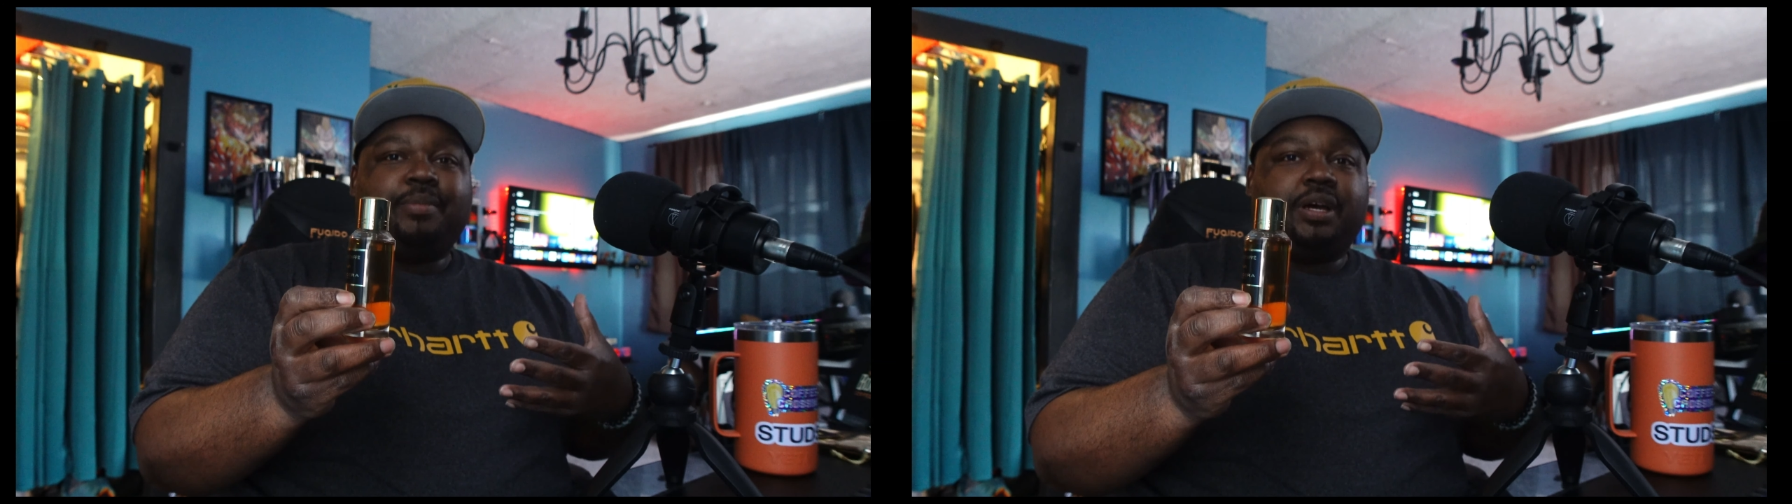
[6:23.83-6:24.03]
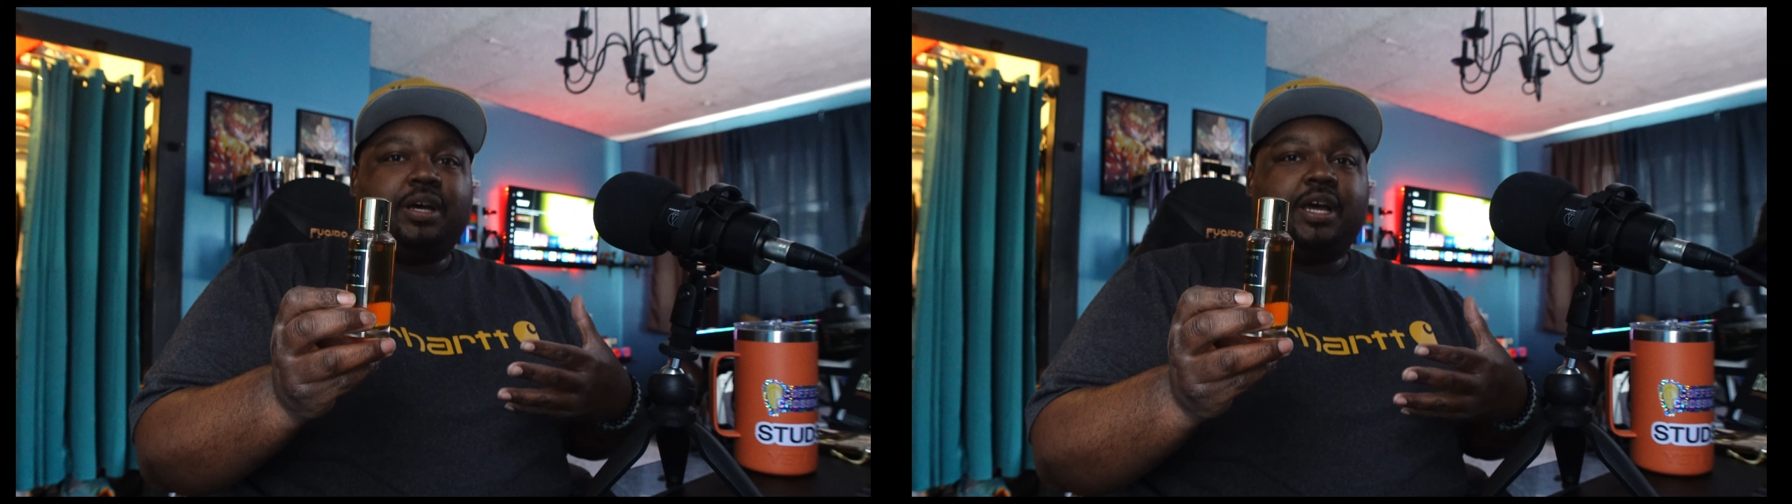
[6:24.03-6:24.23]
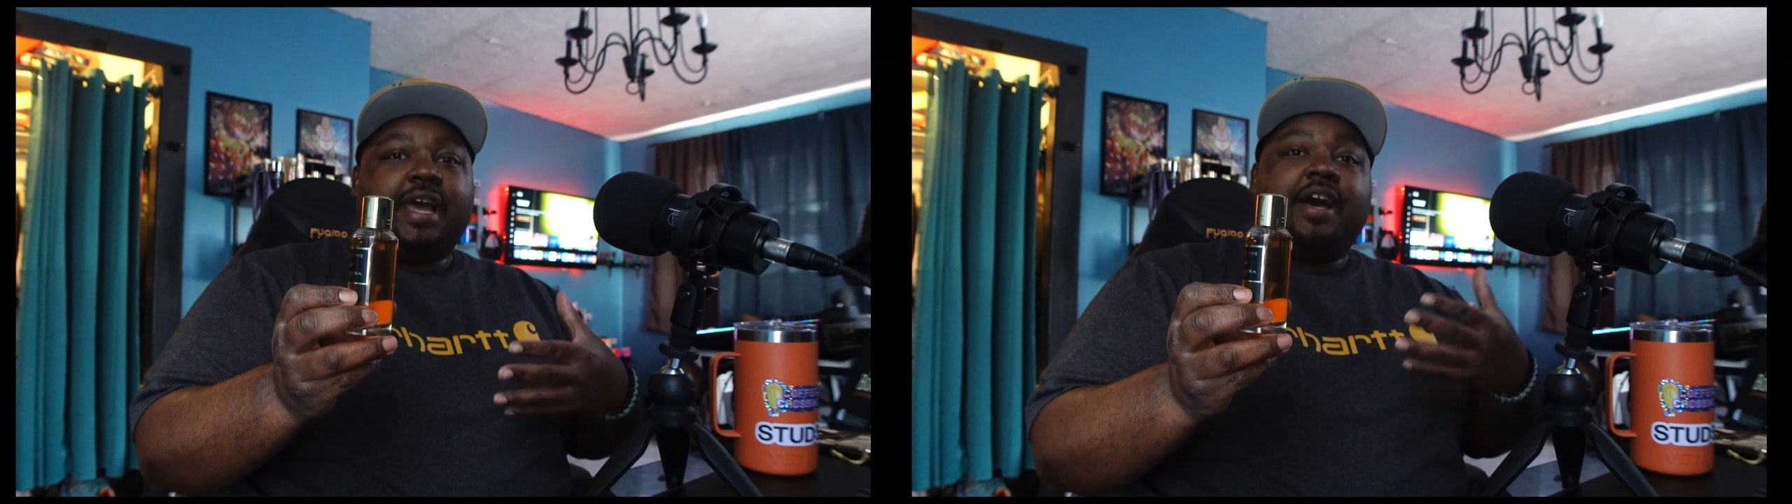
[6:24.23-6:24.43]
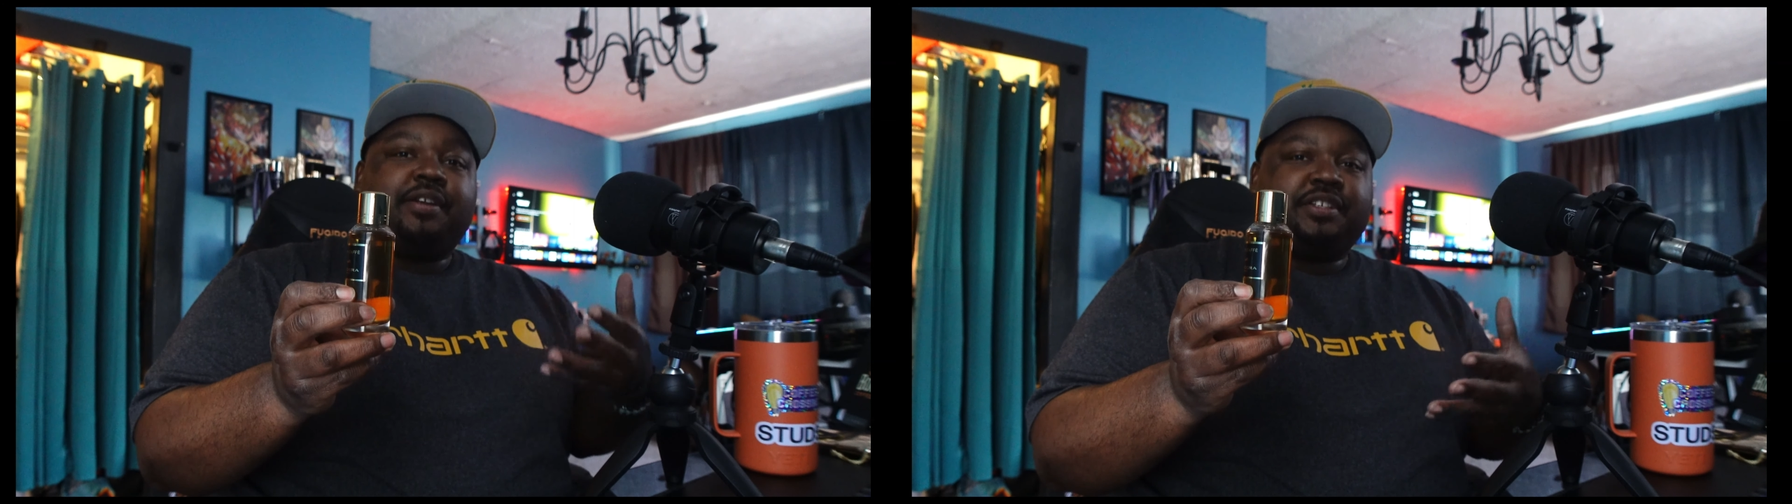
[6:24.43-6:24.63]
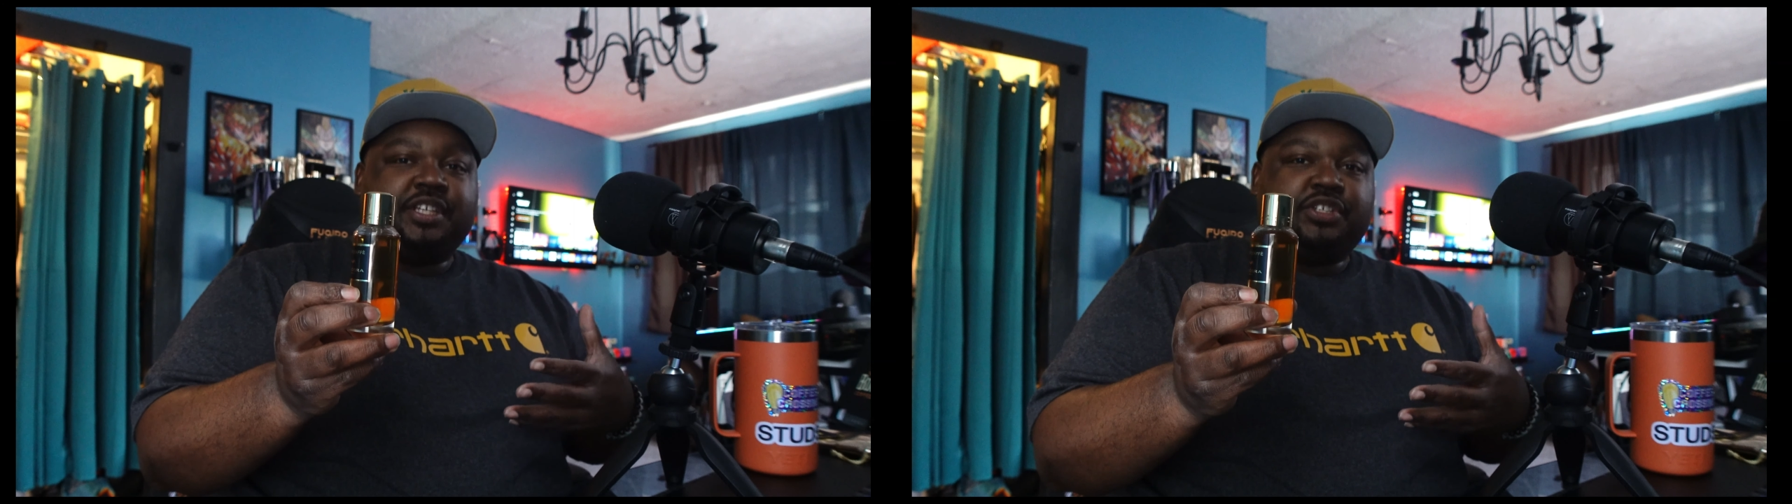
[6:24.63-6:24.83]

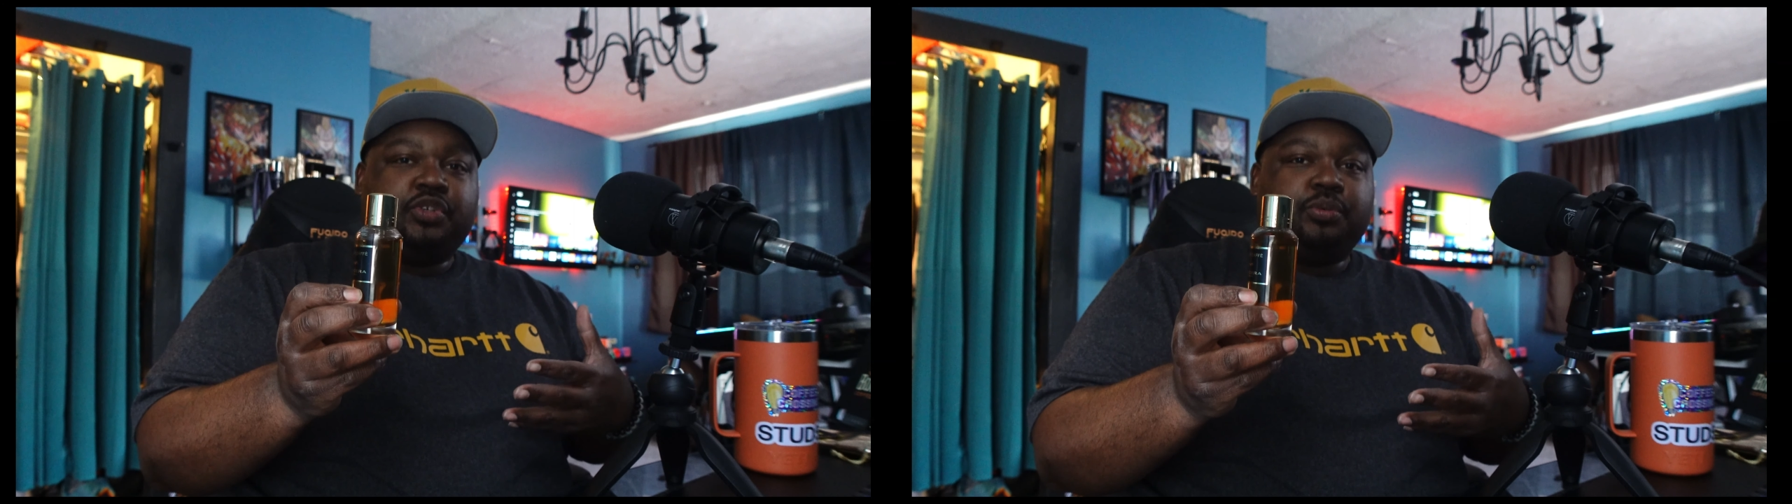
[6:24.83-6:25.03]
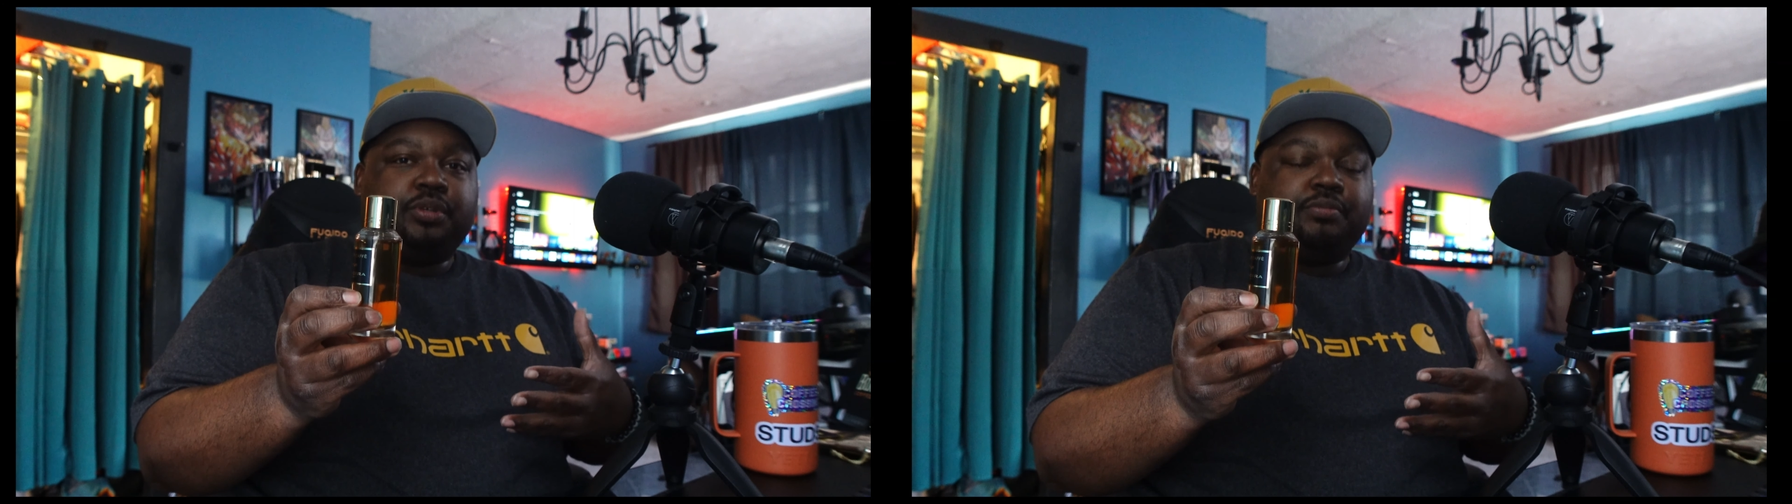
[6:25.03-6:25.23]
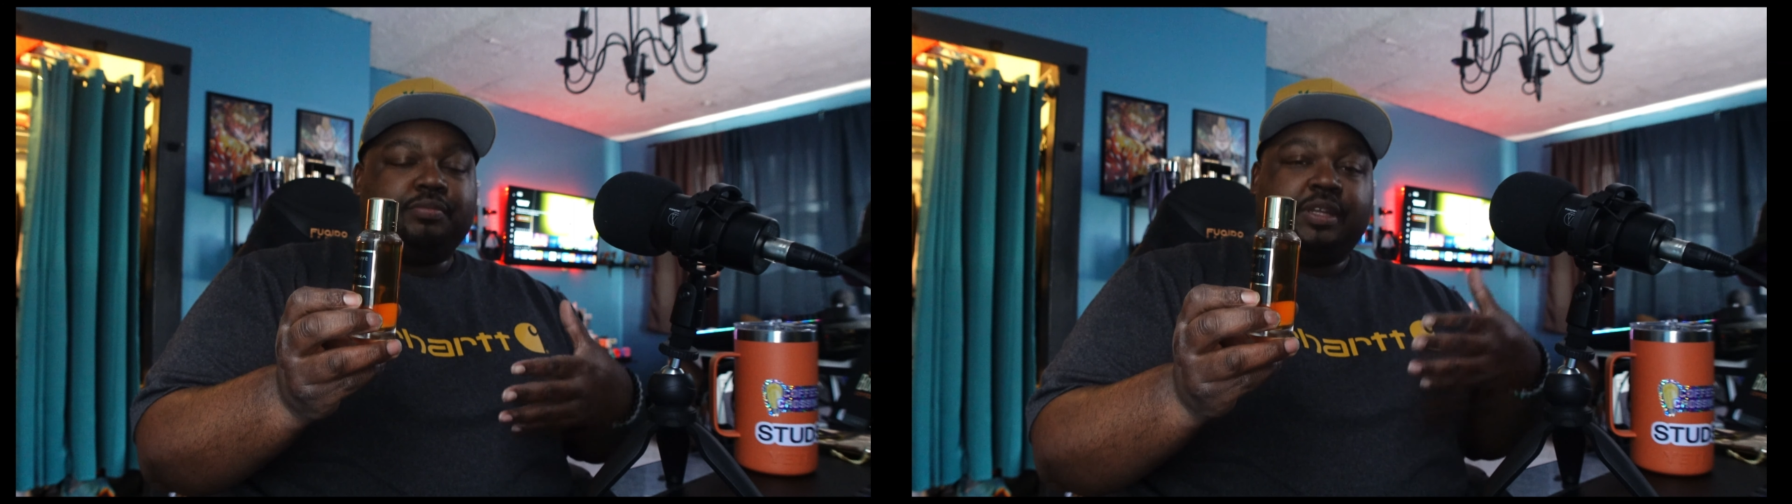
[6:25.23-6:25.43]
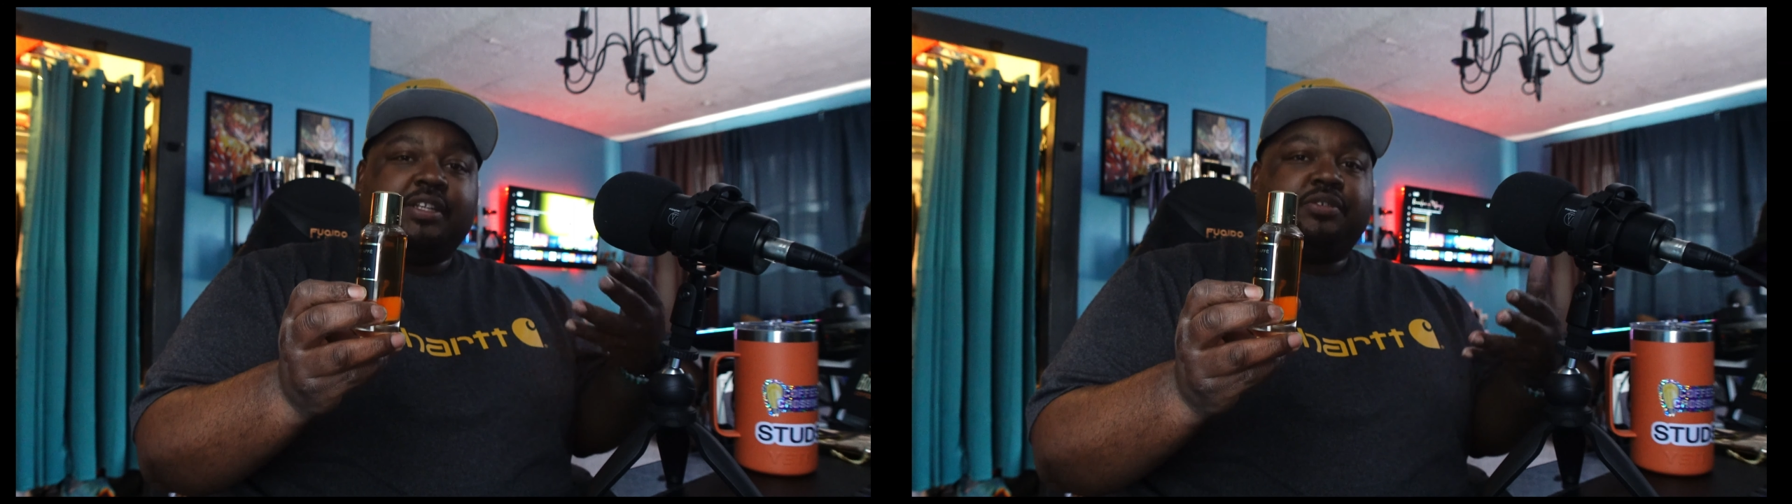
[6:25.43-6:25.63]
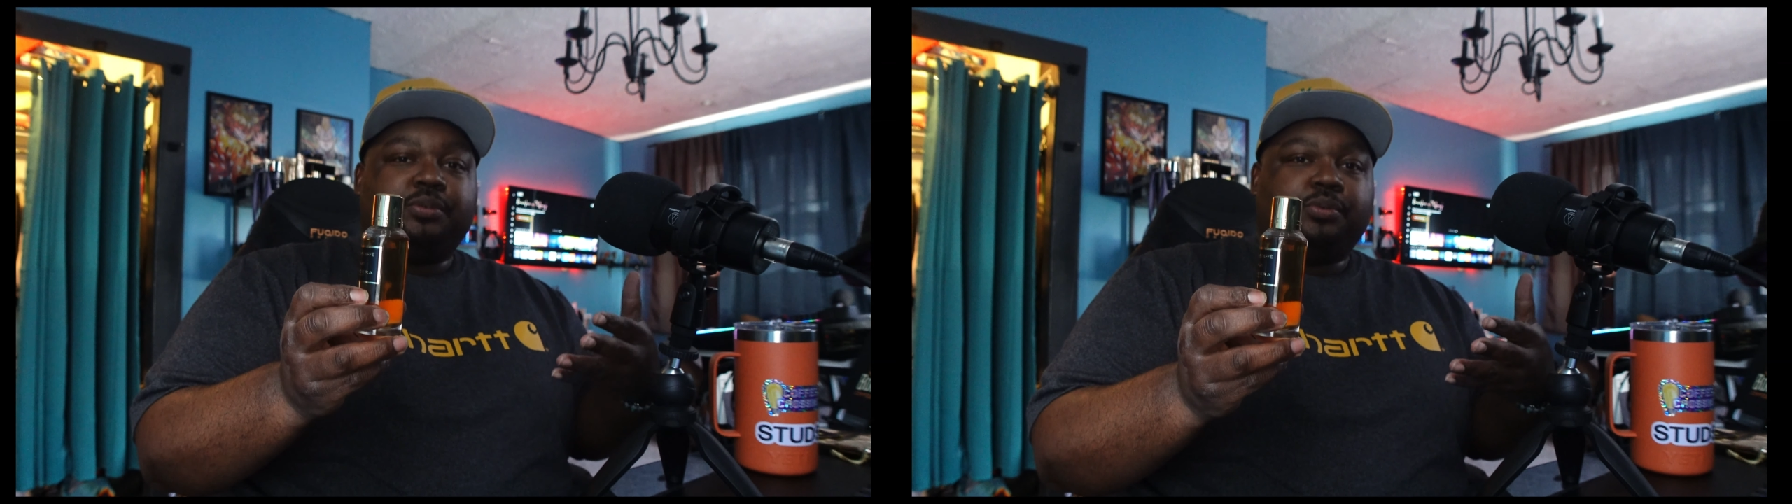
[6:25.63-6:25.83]
outings that you would
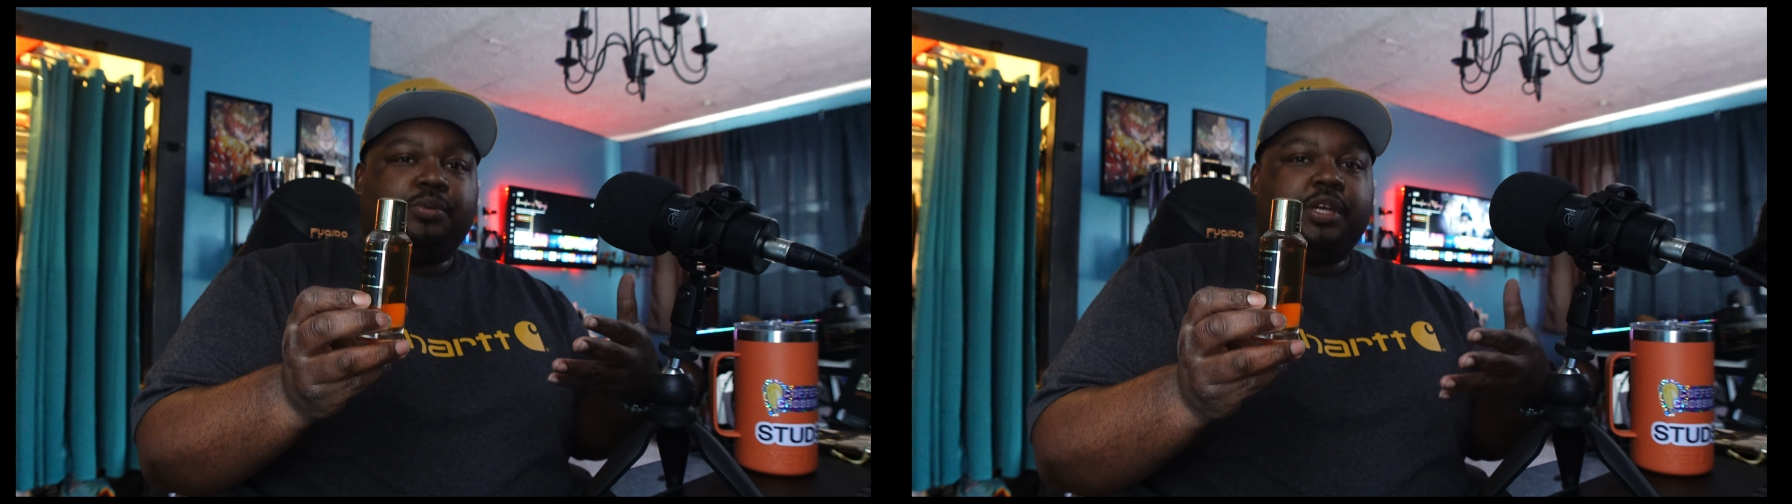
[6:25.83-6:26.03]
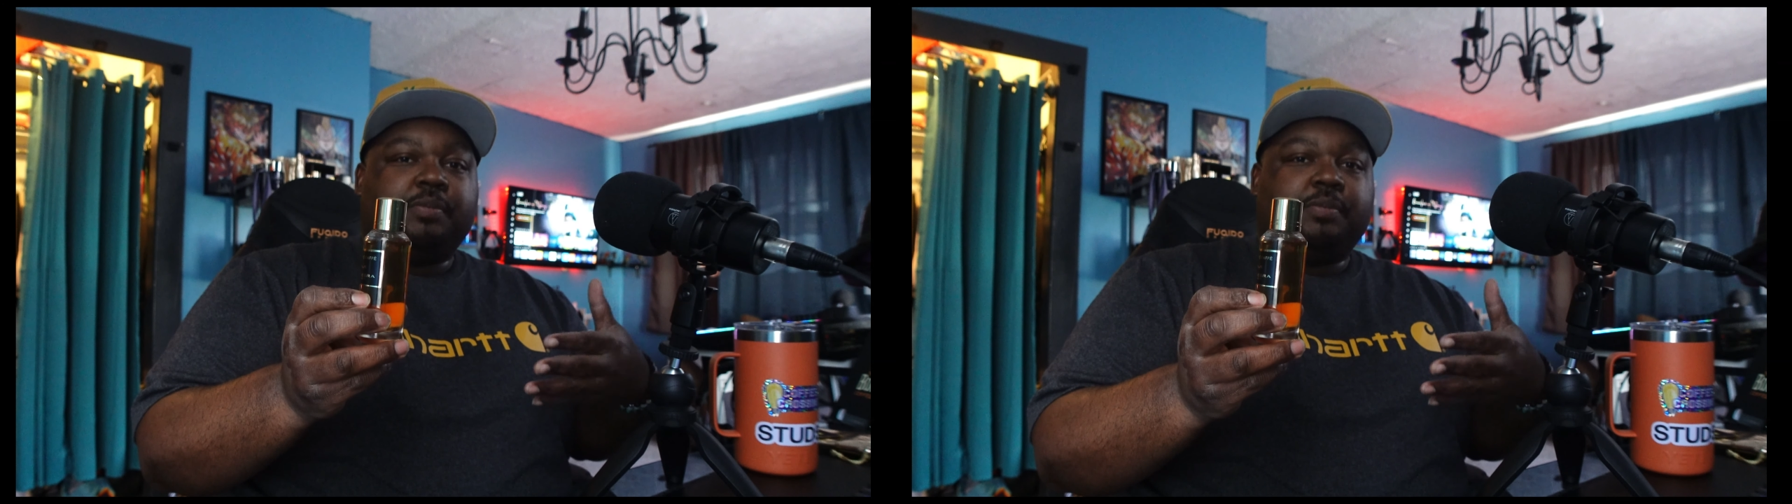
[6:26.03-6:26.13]
like to